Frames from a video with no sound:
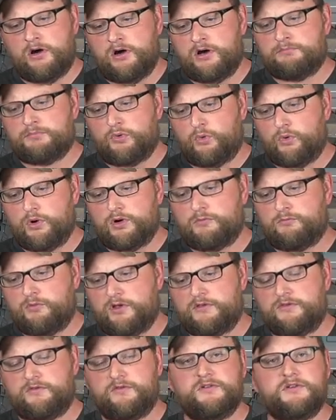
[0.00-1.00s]
on board
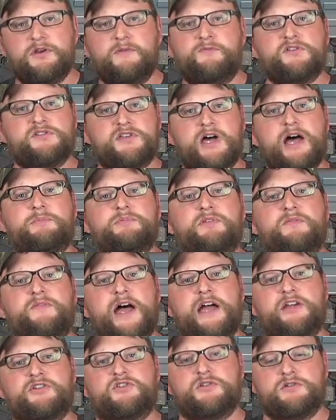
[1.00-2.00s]
with the different types of
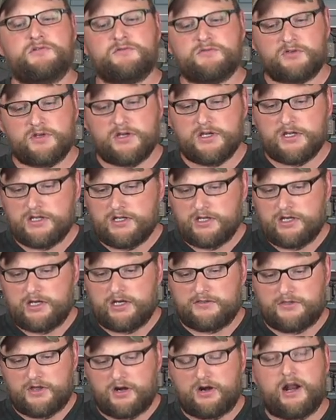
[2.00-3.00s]
actions
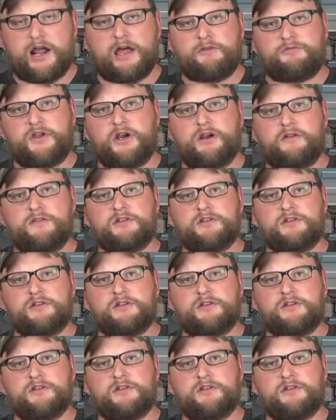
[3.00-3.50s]
that are out there.